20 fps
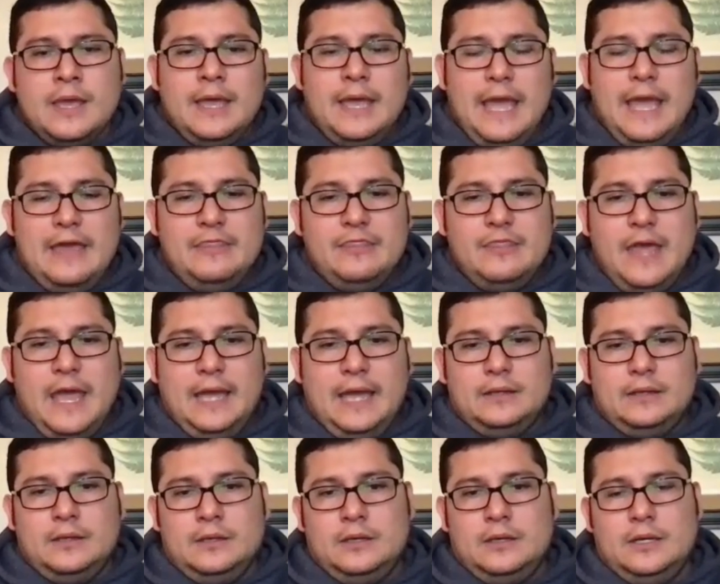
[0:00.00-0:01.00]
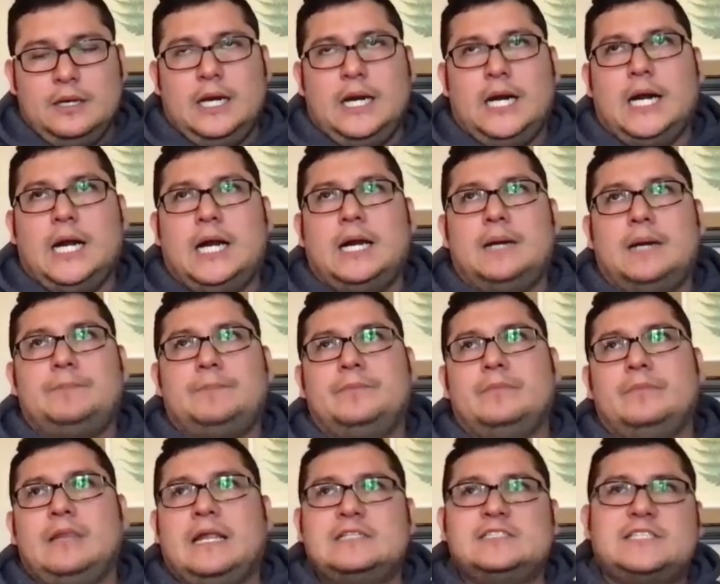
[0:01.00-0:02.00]
And then
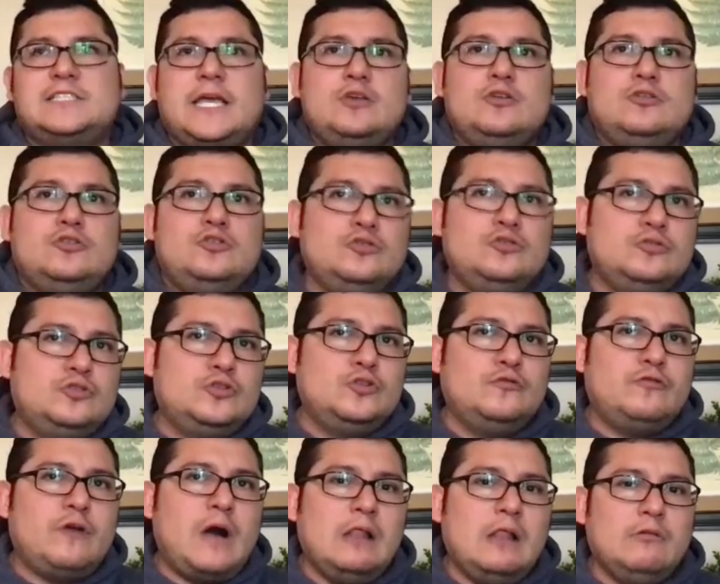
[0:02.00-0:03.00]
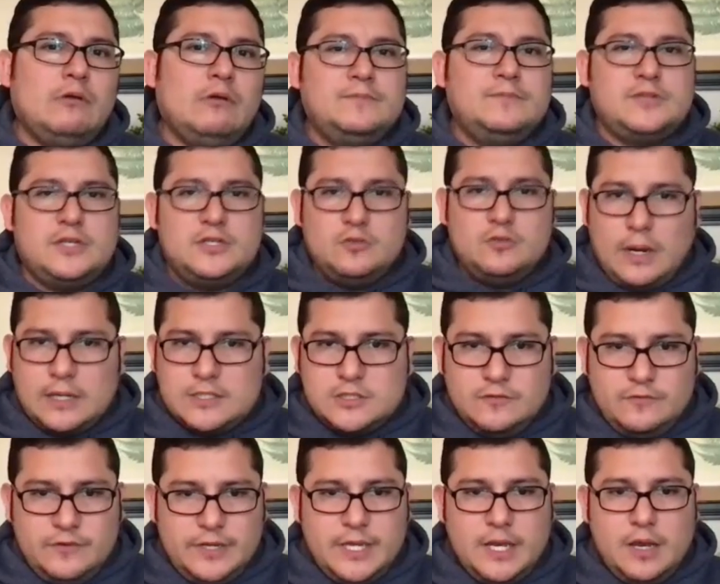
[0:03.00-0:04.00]
let's say you do 2 follow-ups and you watch the
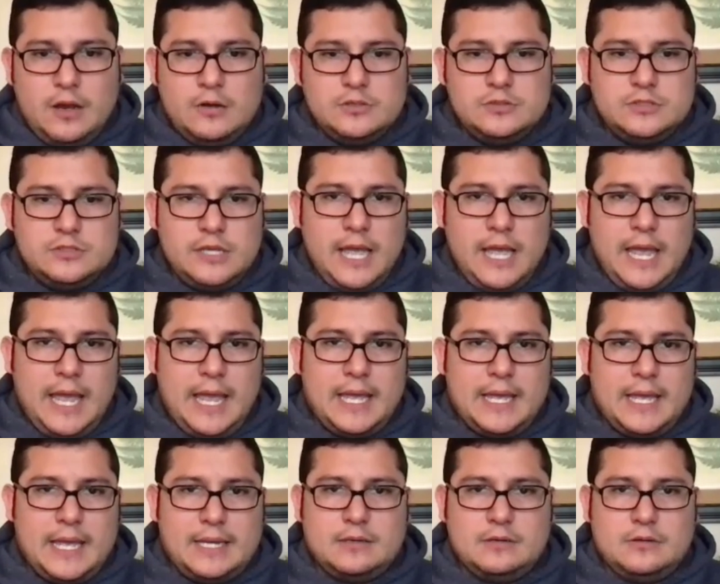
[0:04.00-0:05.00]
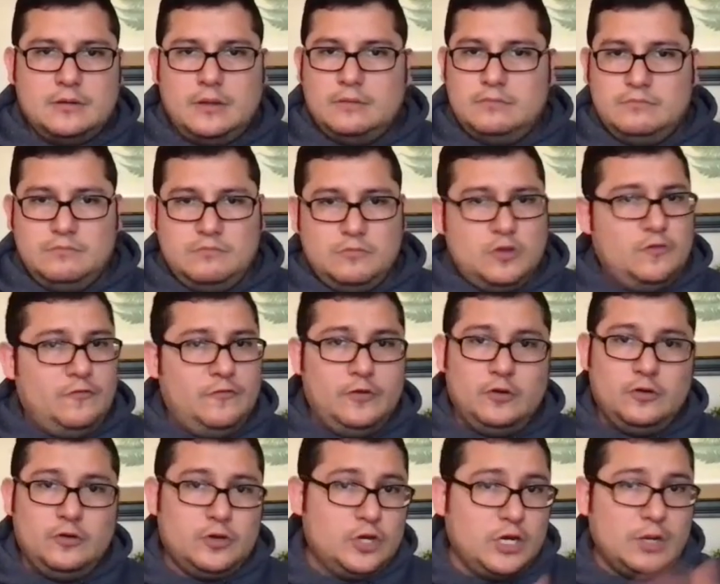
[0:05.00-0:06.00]
videos and you
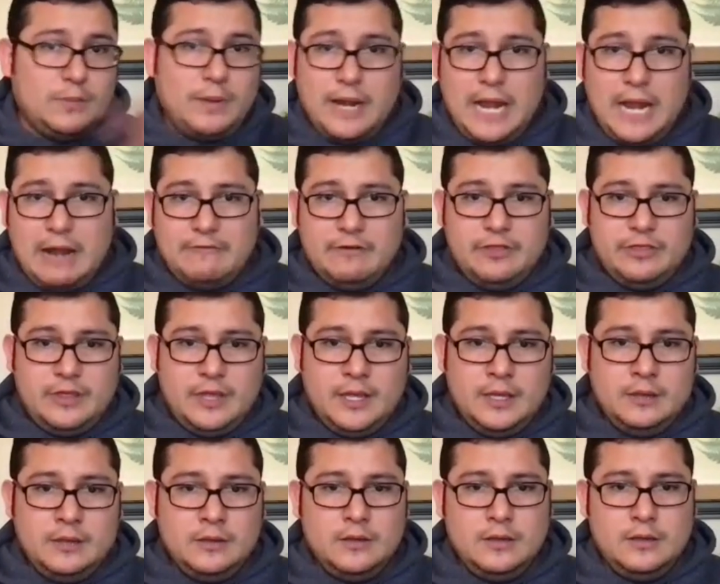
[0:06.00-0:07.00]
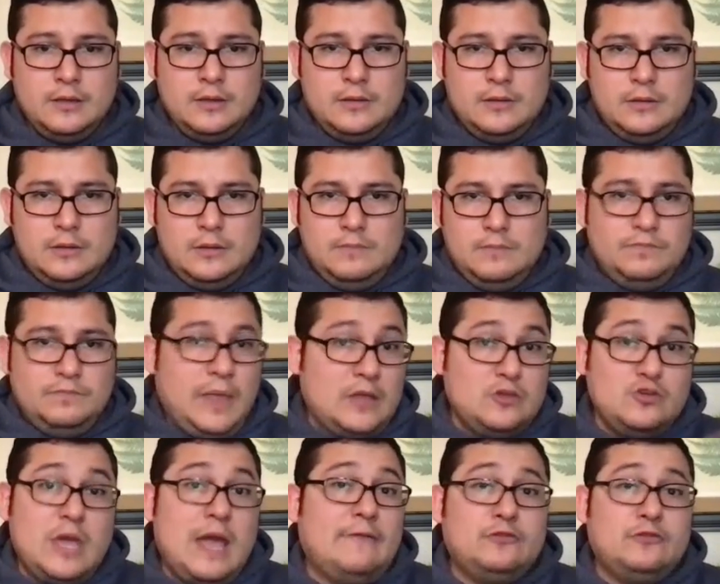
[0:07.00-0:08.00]
feel good about everything. Then
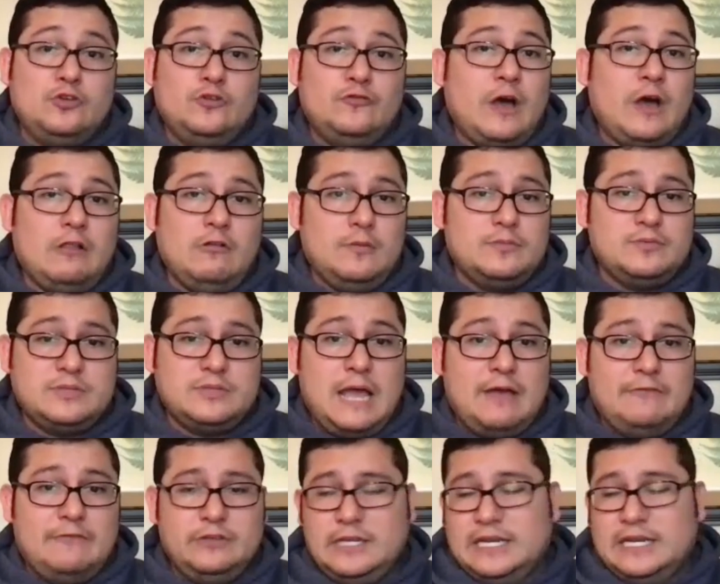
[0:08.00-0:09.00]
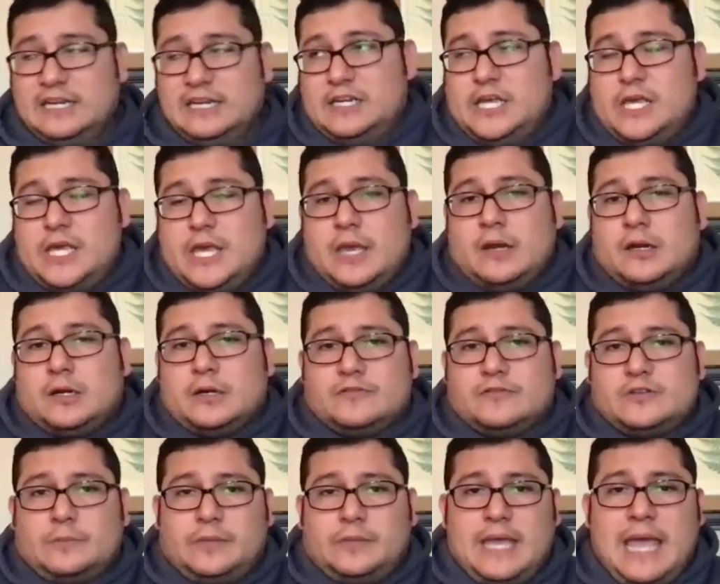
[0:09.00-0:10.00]
you have 2 follow-ups left. And then in a year, if
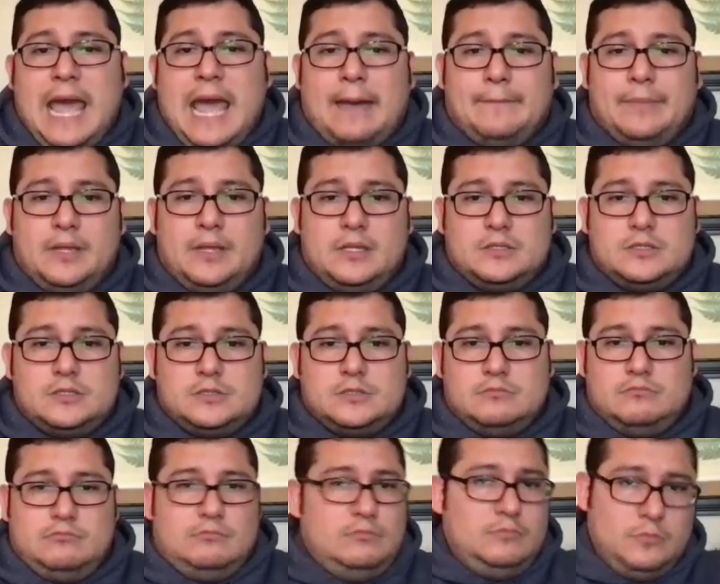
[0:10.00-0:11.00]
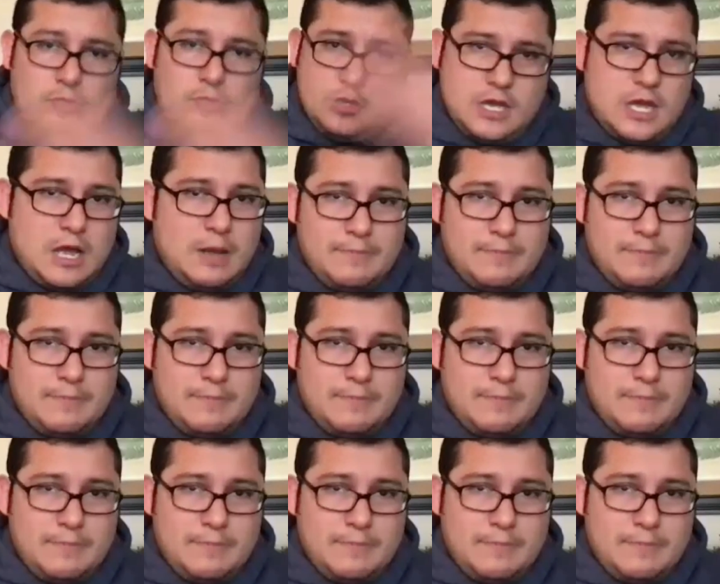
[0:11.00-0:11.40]
something happens, you can come